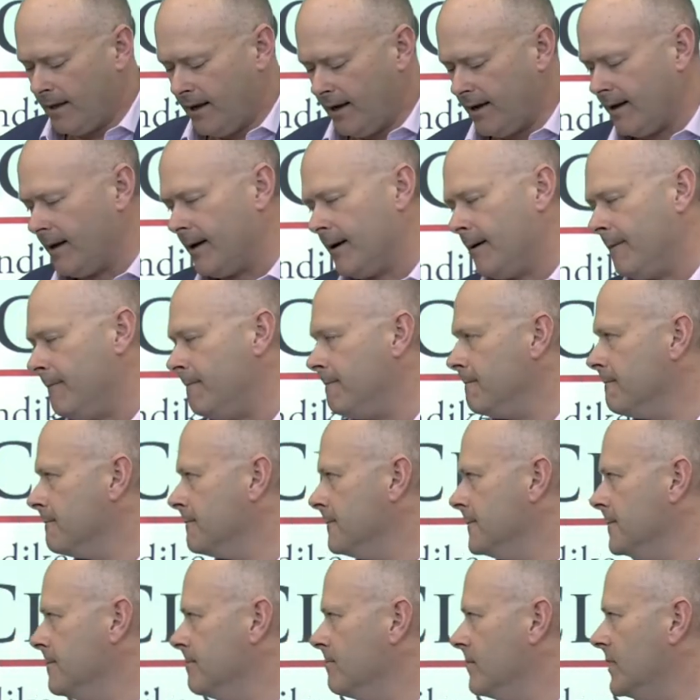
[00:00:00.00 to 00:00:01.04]
Um,
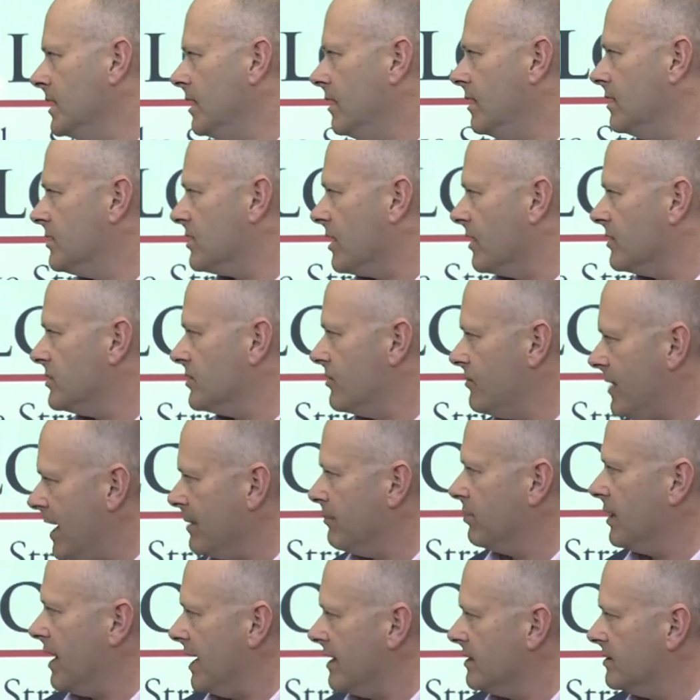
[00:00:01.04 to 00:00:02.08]
so it's a
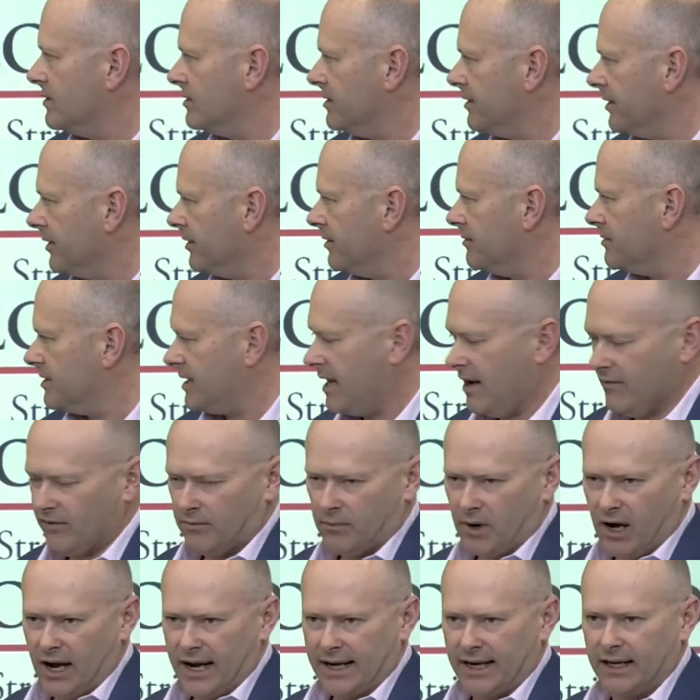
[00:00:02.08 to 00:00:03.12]
great place to, to have a
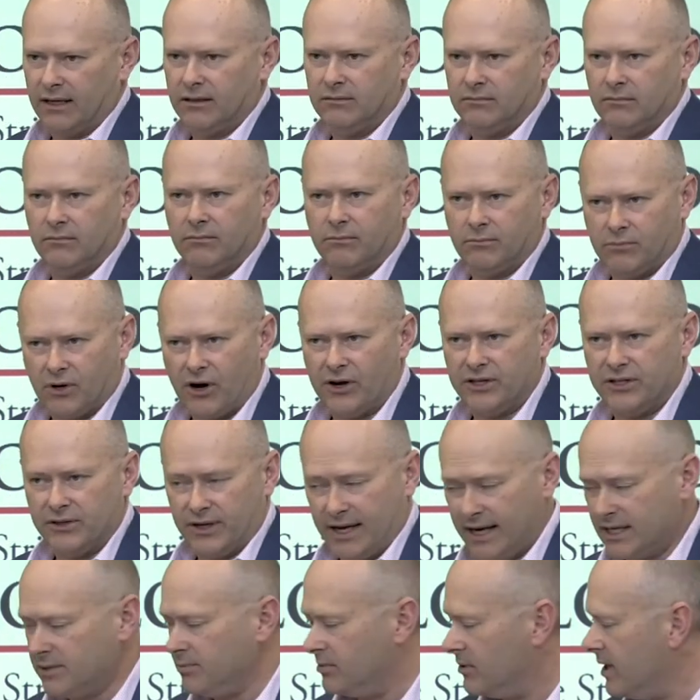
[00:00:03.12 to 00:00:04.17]
mining project,
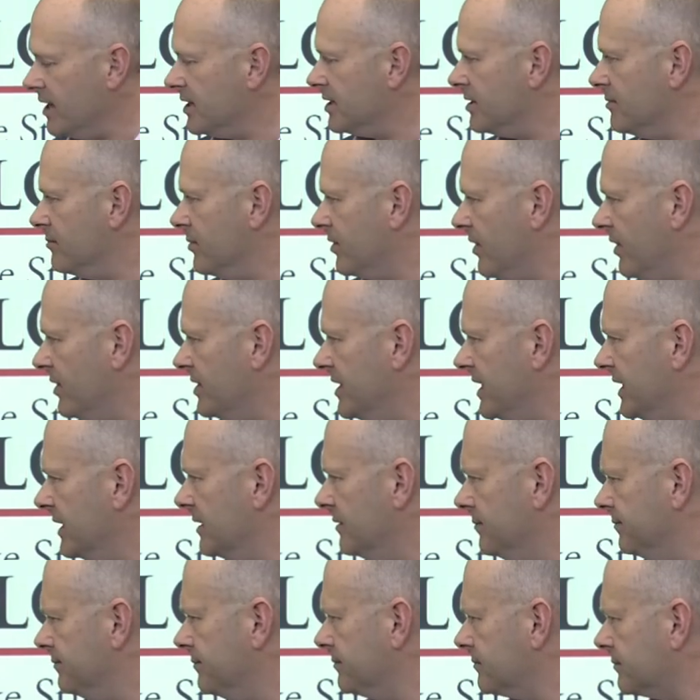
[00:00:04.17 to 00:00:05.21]
an exploration
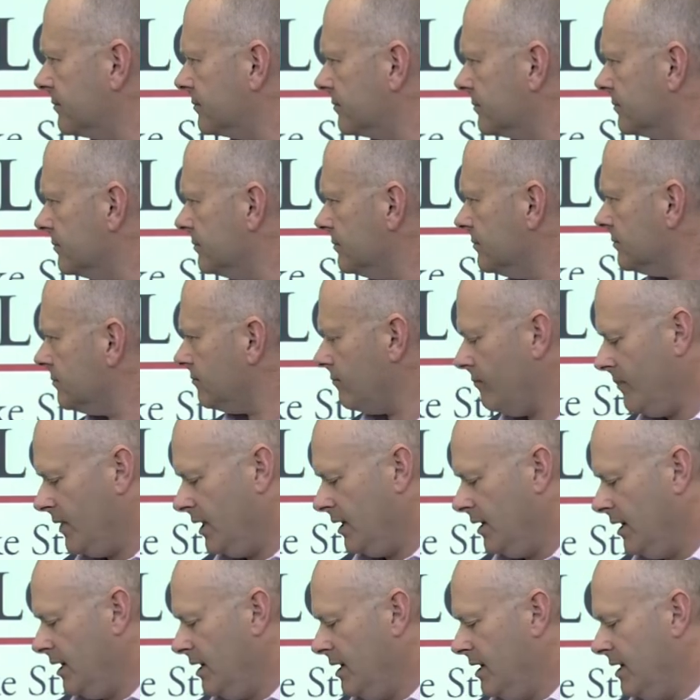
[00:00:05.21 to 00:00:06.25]
project.
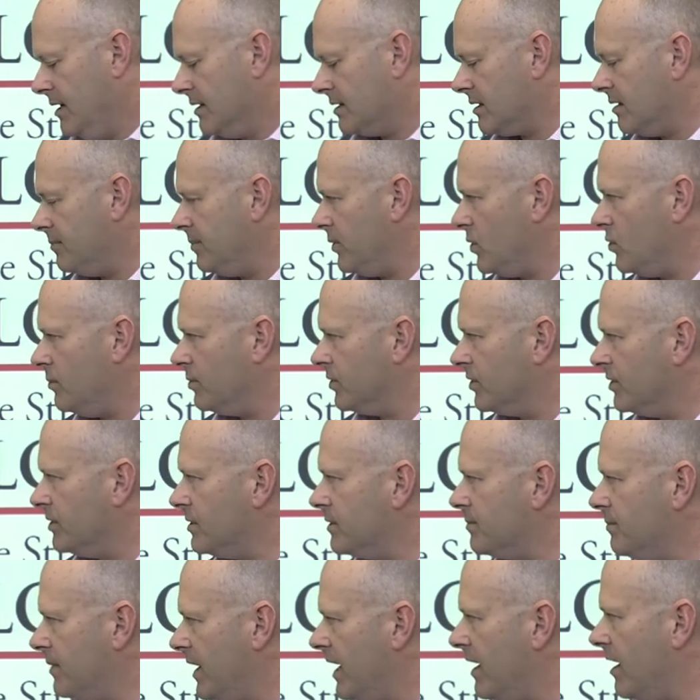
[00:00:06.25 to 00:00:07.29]
So the Pilbara
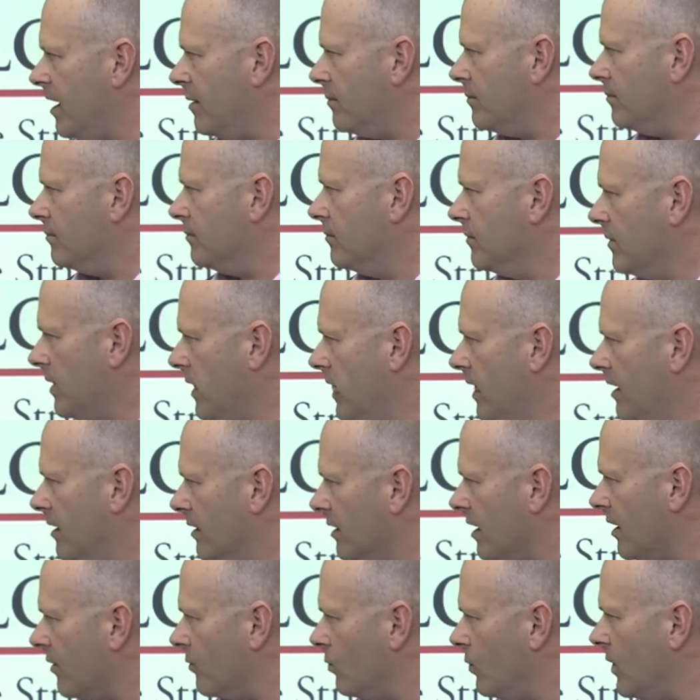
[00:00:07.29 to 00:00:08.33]
has become
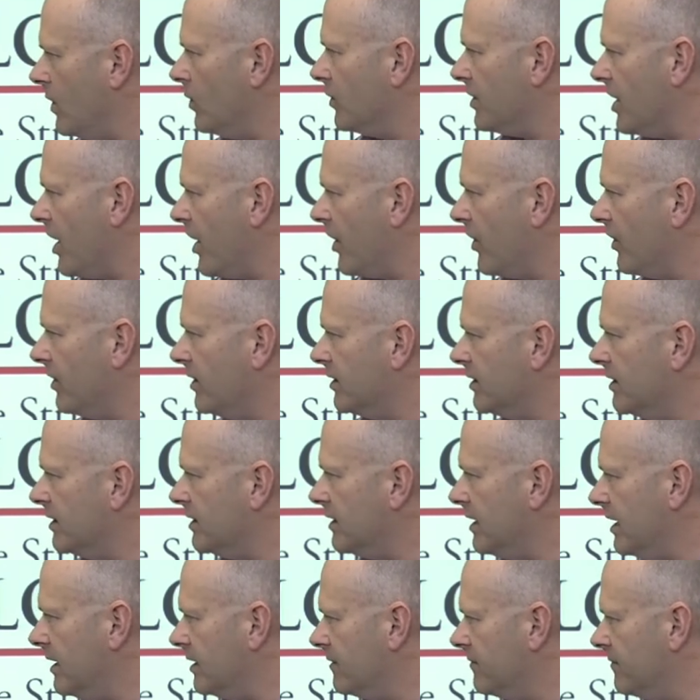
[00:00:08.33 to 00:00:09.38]
you know, well known
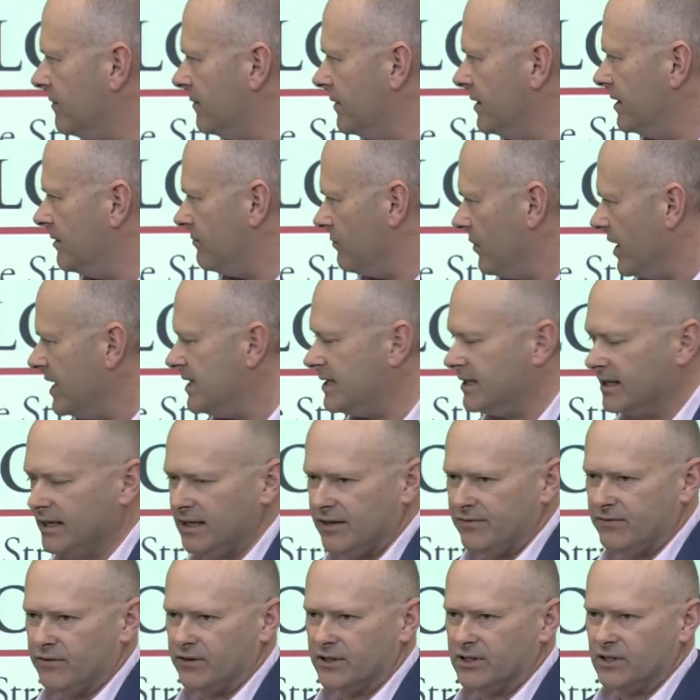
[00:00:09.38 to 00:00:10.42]
and, uh,
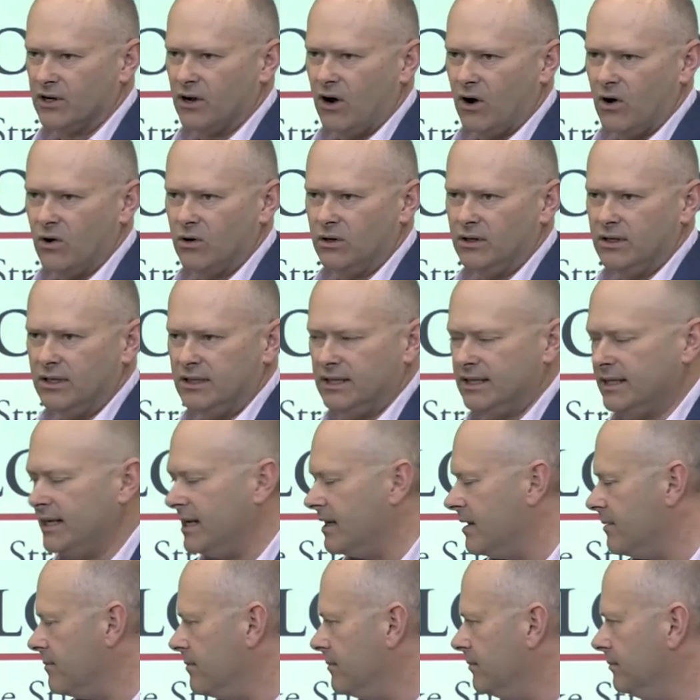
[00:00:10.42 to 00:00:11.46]
recently for its gold
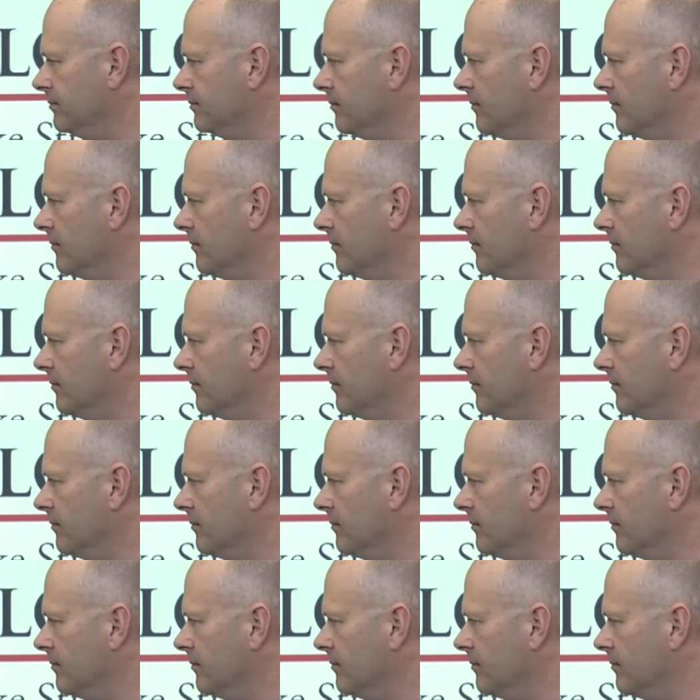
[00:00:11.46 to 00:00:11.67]
um,